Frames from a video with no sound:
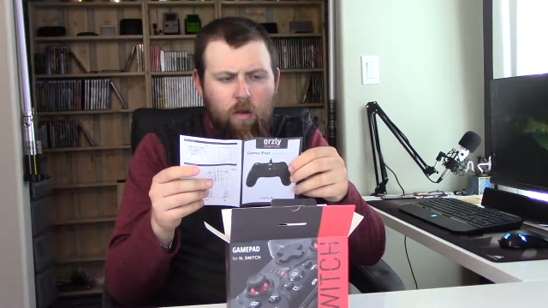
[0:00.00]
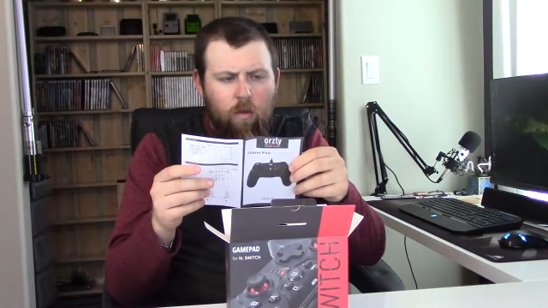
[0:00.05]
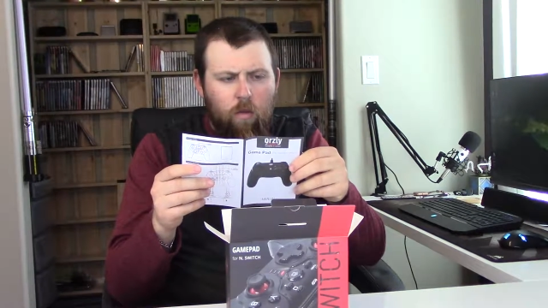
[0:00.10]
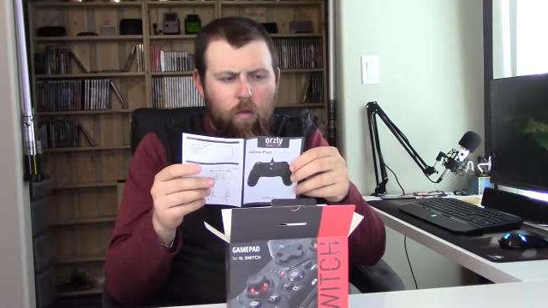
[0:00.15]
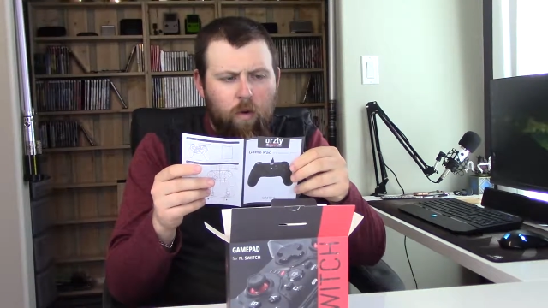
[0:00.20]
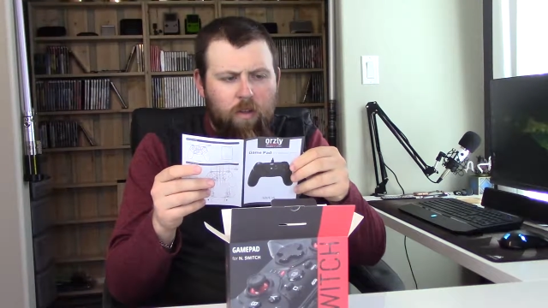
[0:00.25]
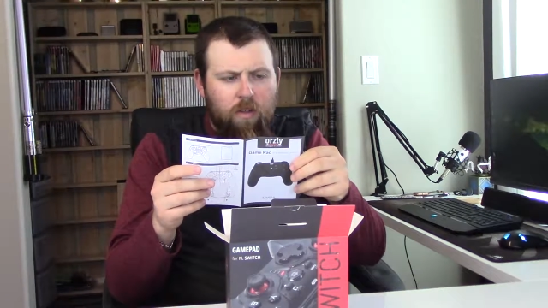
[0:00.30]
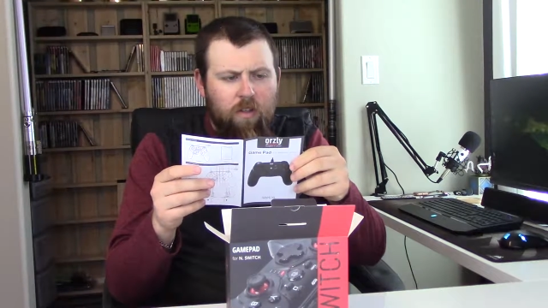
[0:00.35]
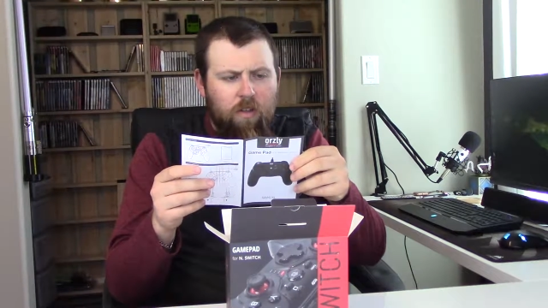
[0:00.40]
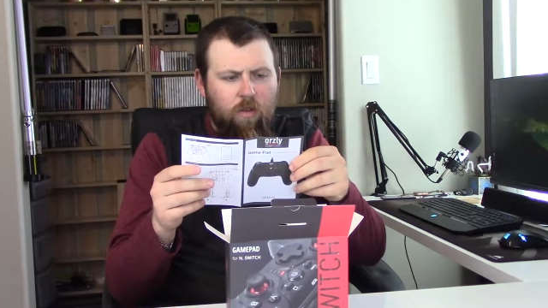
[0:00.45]

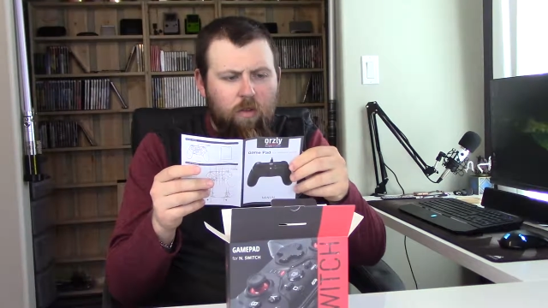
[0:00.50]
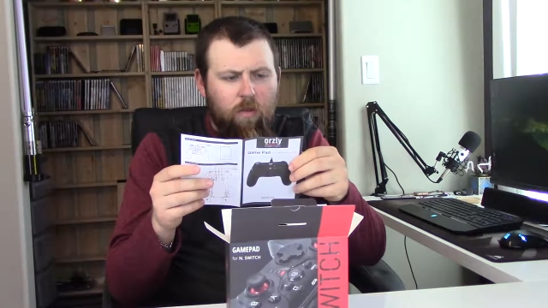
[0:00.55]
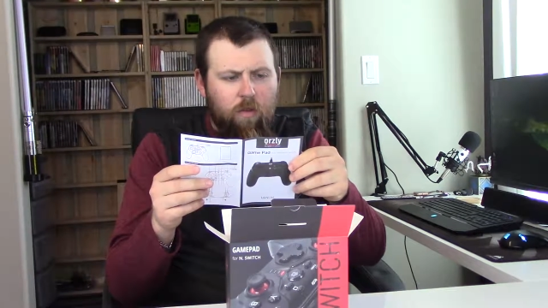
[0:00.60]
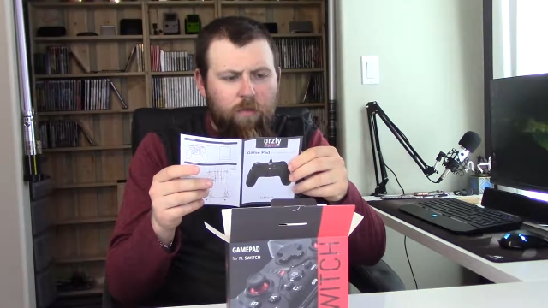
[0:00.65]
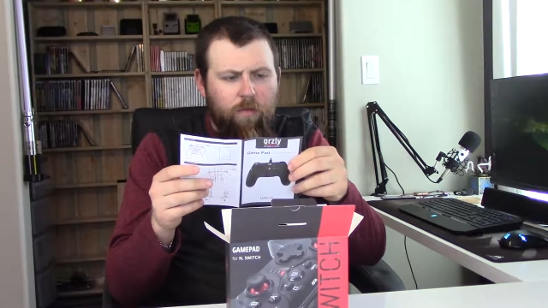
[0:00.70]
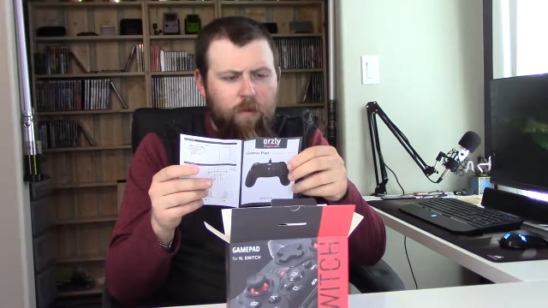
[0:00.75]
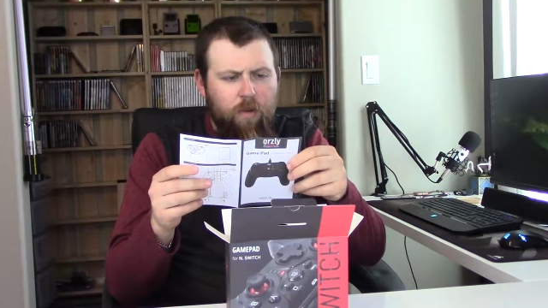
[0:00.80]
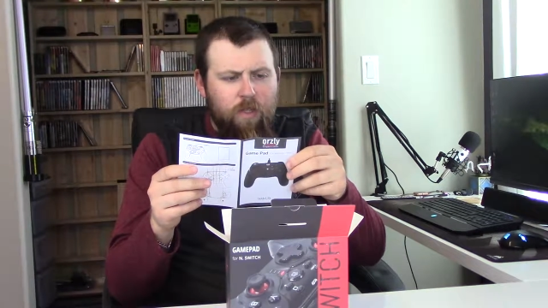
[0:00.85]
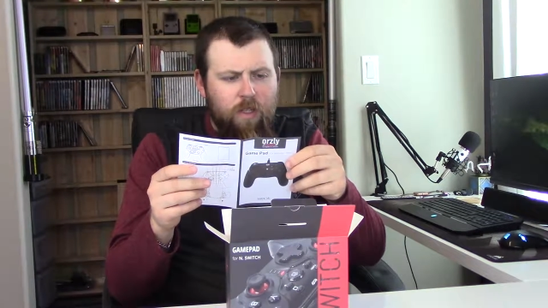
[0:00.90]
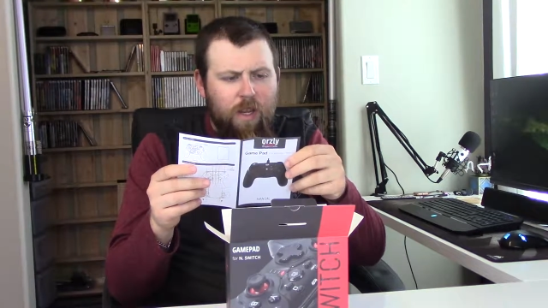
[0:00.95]
What to do the
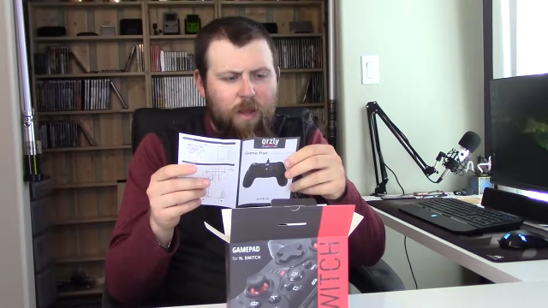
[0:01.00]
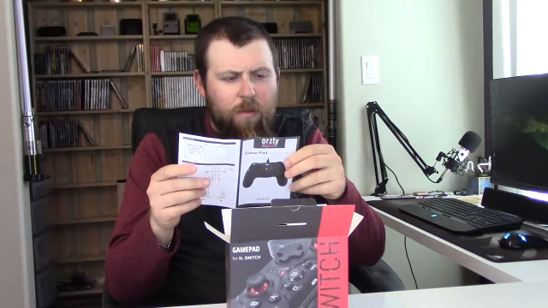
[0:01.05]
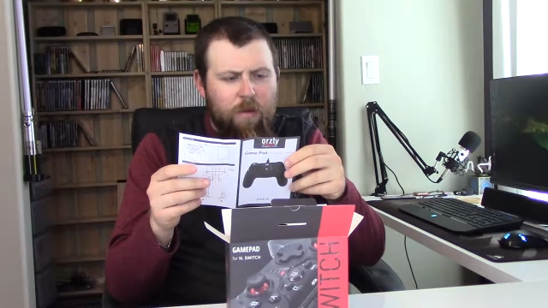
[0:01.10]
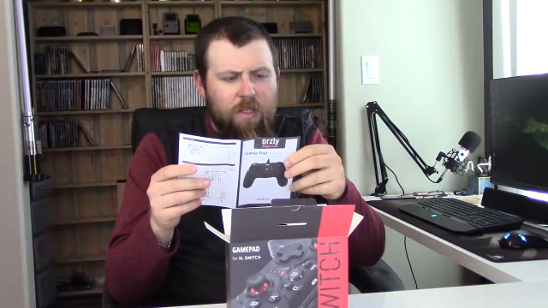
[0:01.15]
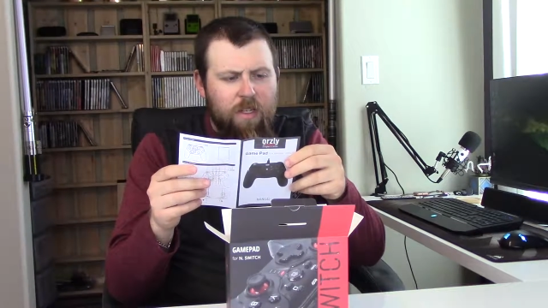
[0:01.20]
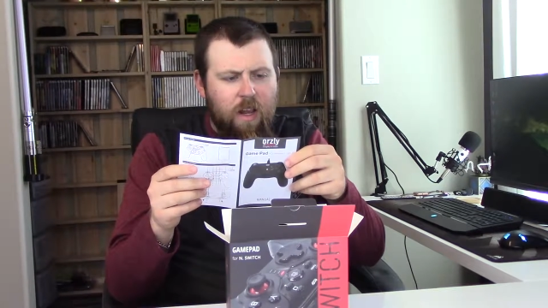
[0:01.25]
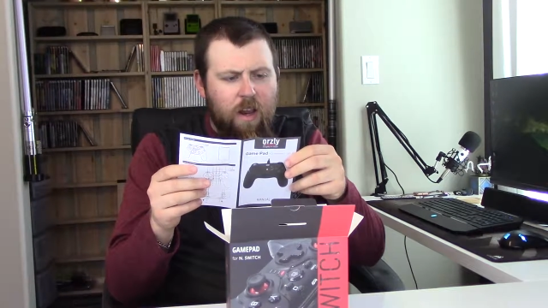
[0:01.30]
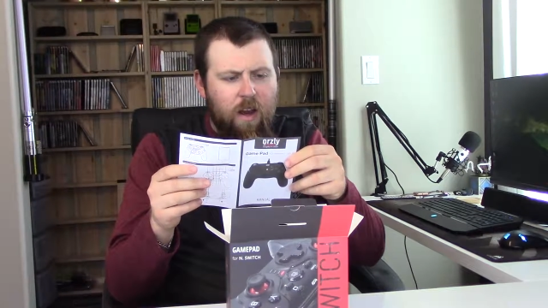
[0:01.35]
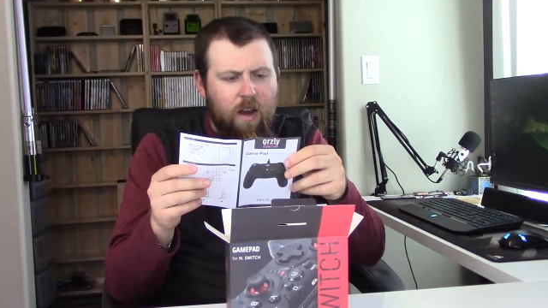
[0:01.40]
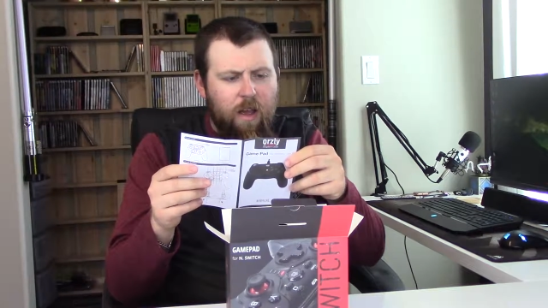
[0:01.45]
first time you
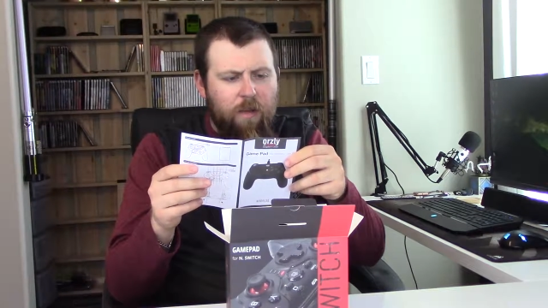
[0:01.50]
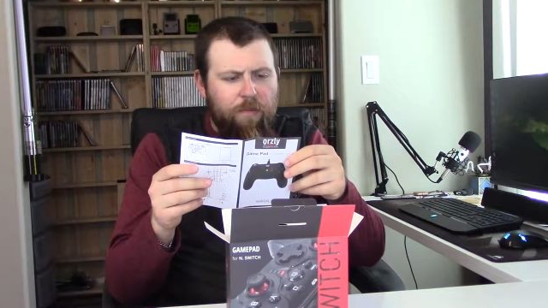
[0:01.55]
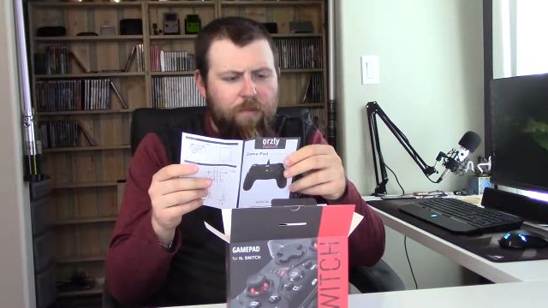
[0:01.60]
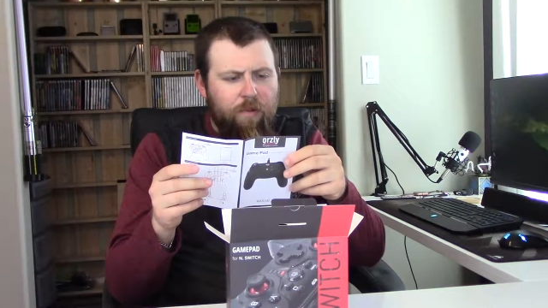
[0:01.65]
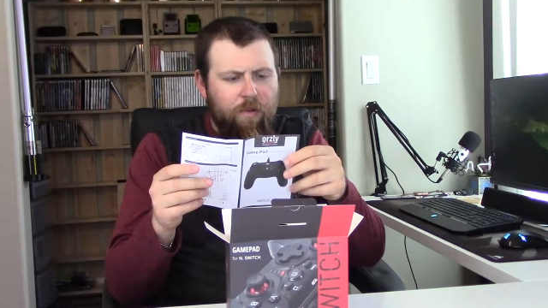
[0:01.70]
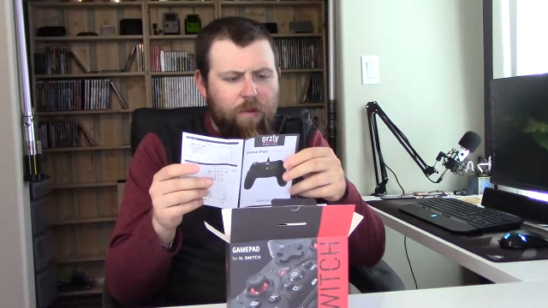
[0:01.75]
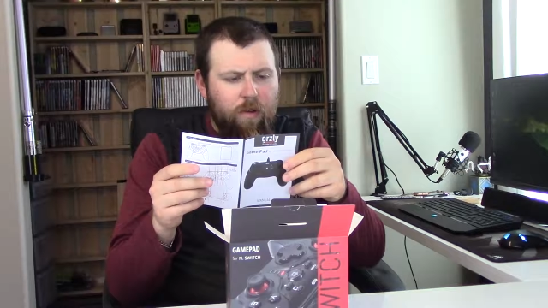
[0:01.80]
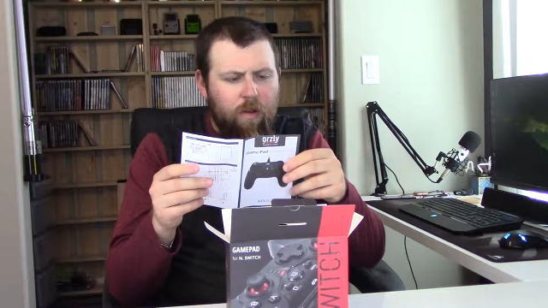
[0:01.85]
set it up.